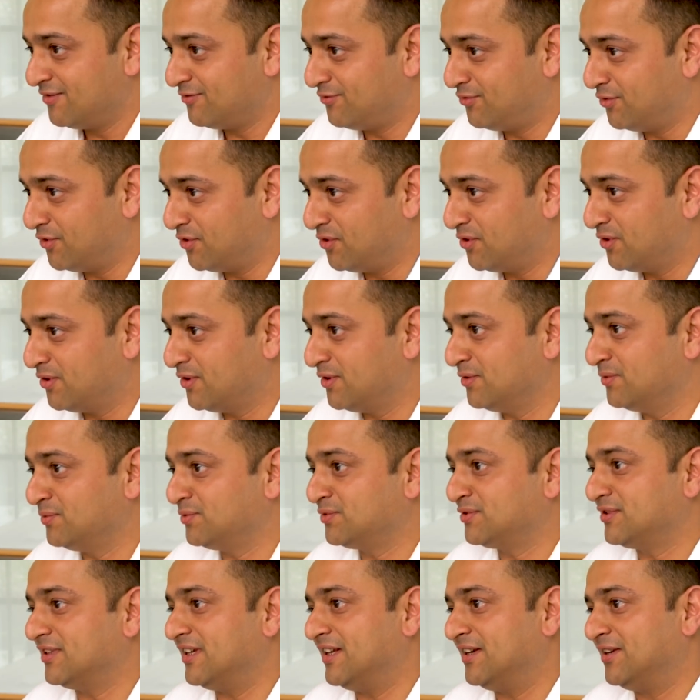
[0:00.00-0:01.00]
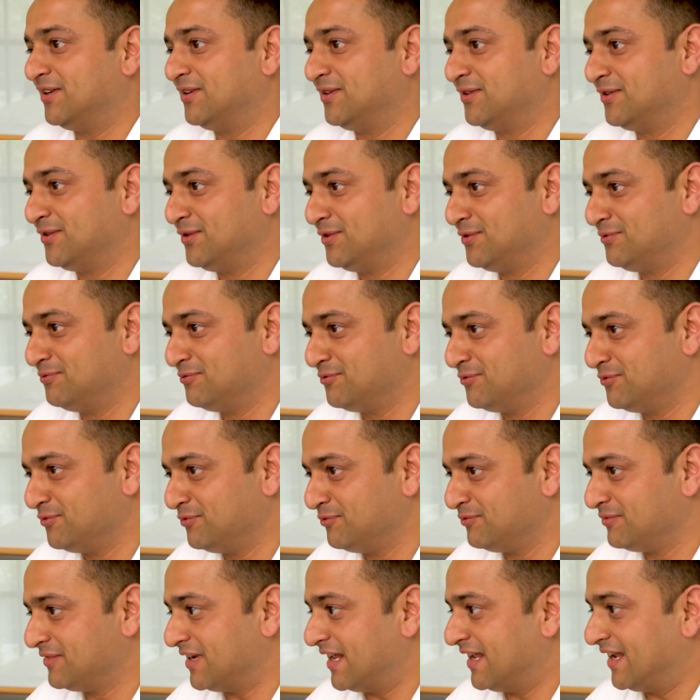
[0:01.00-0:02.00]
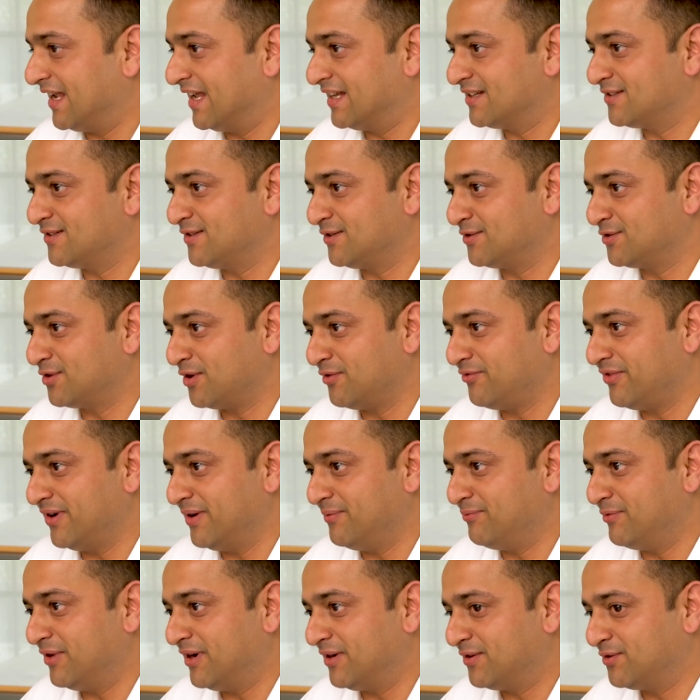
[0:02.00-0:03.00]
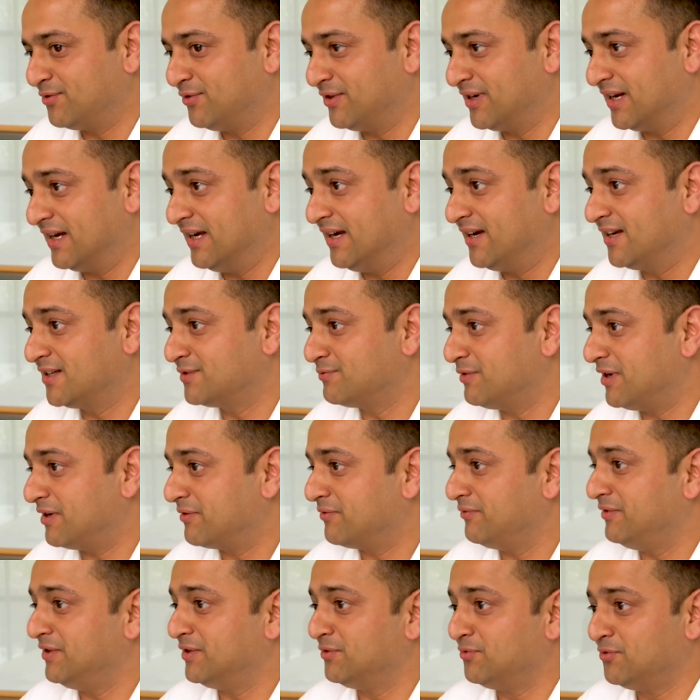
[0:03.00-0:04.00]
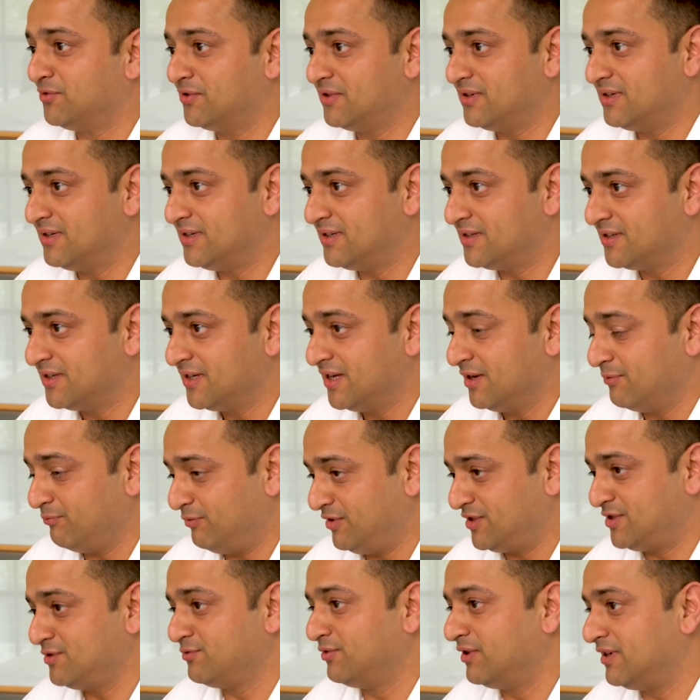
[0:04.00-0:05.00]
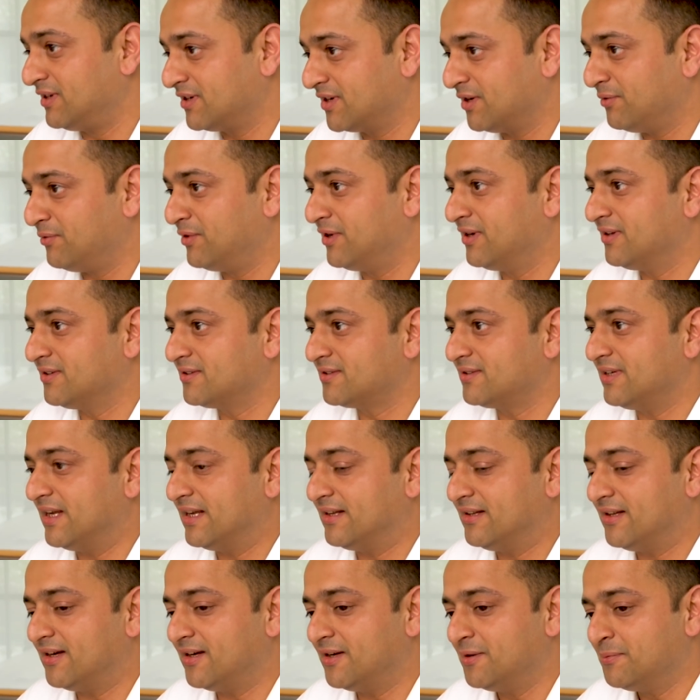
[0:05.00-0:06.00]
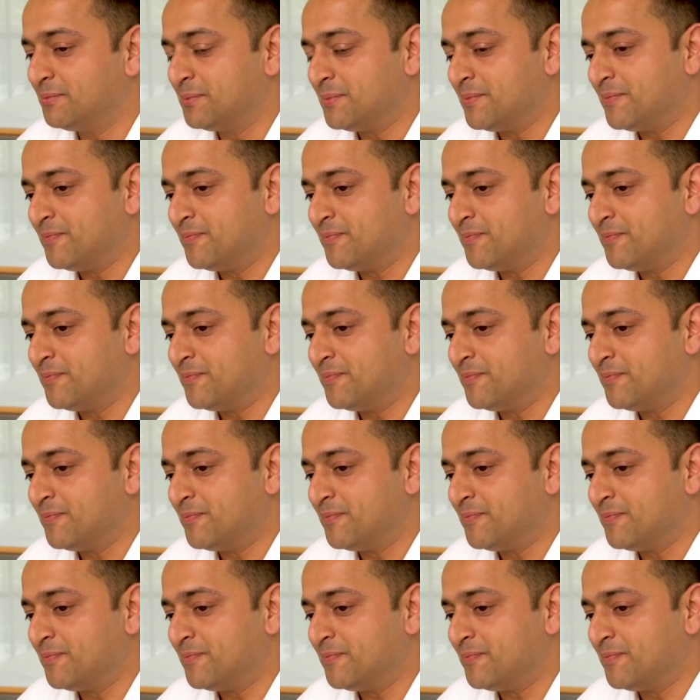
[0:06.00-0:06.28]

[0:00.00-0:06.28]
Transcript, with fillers: forbes and like as the top 5 twitter analytics platform in the world pc world covered us like that